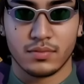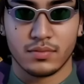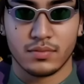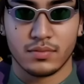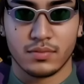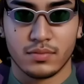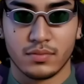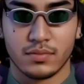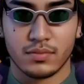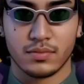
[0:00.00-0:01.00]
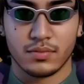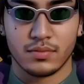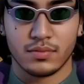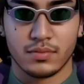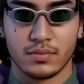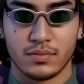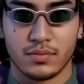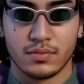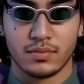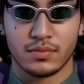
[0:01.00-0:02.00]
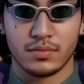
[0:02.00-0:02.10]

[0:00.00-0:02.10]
The person shown says nothing.